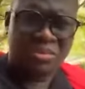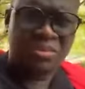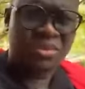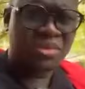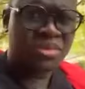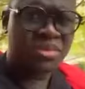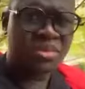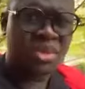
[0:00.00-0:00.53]

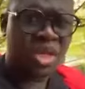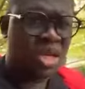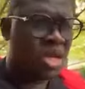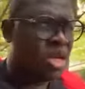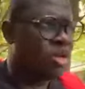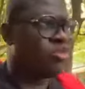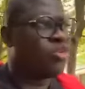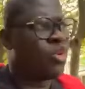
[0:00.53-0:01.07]
That is
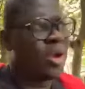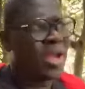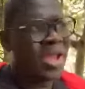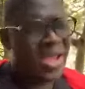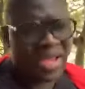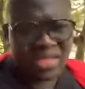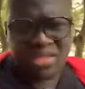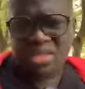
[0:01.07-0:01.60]
what we need to
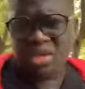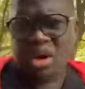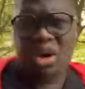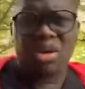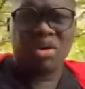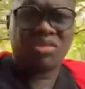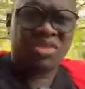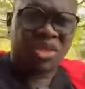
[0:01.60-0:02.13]
do. And if
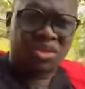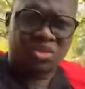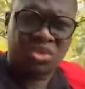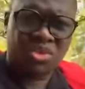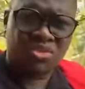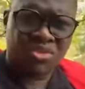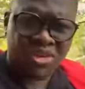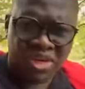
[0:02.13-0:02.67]
we
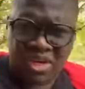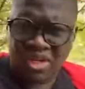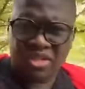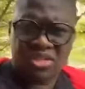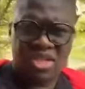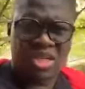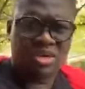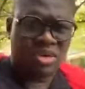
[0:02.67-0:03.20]
hate
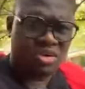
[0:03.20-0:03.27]
racism,